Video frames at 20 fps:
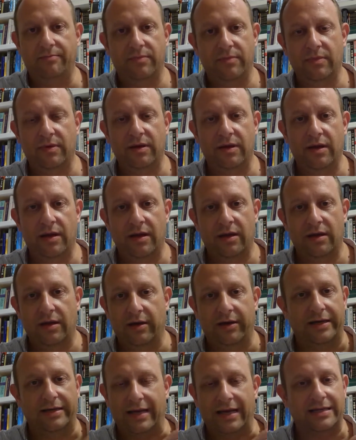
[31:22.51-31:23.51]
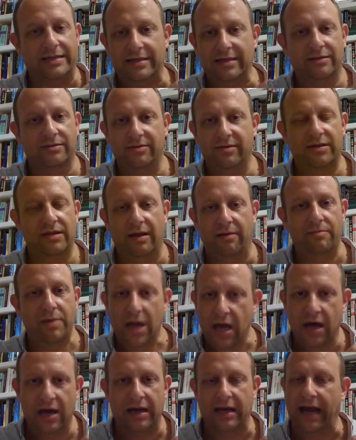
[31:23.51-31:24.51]
I still am learning how to
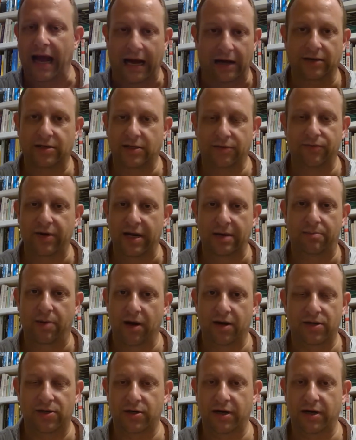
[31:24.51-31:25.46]
read poetry, and especially